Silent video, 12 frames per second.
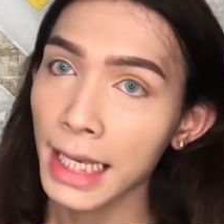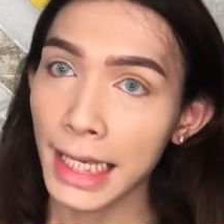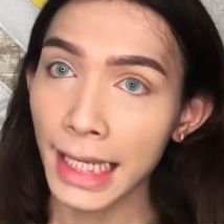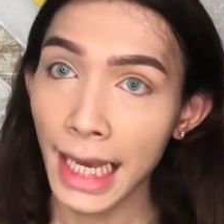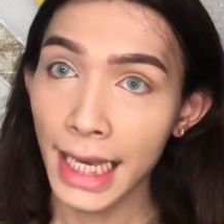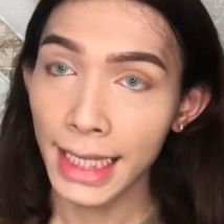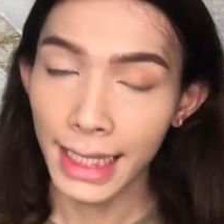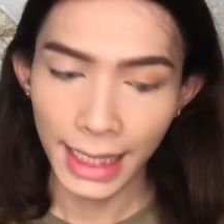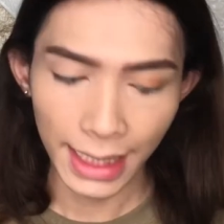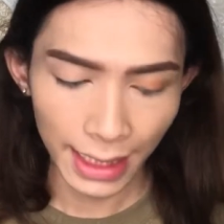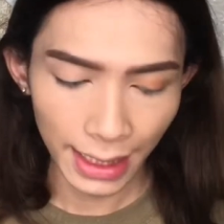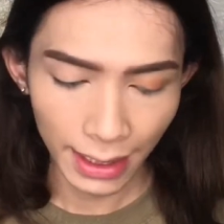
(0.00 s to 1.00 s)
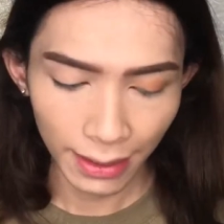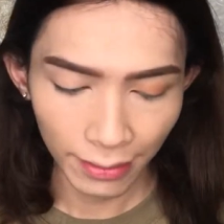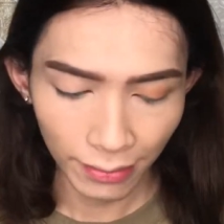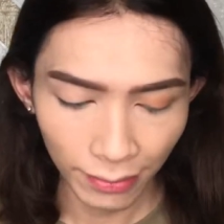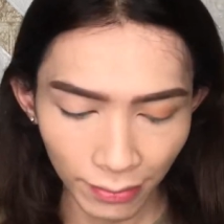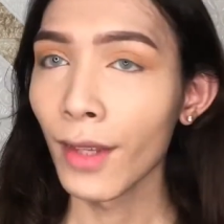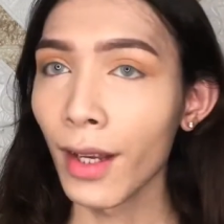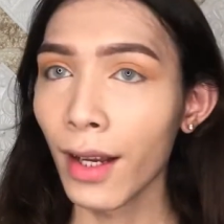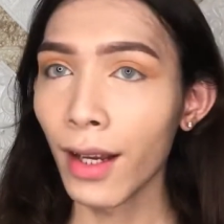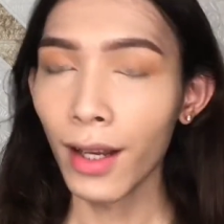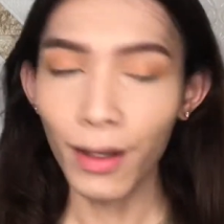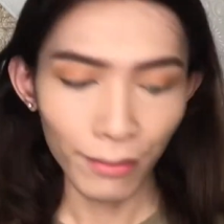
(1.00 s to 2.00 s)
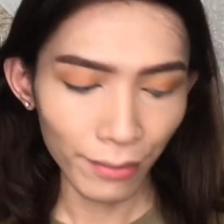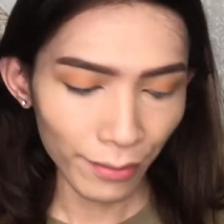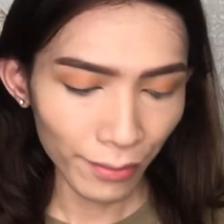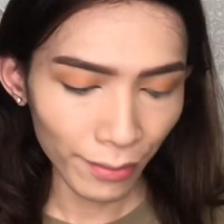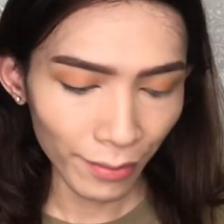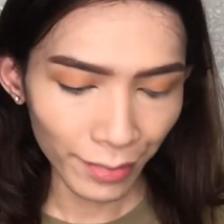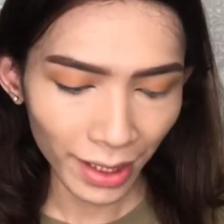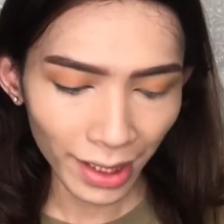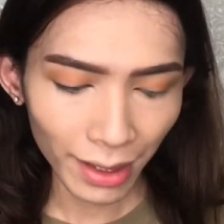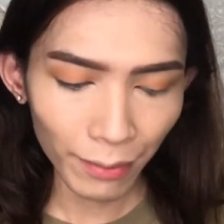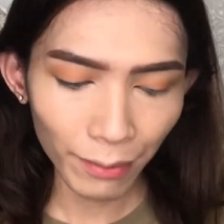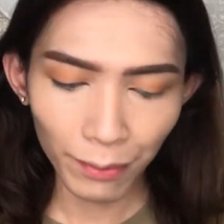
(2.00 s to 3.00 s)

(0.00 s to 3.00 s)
Yes. I'm gonna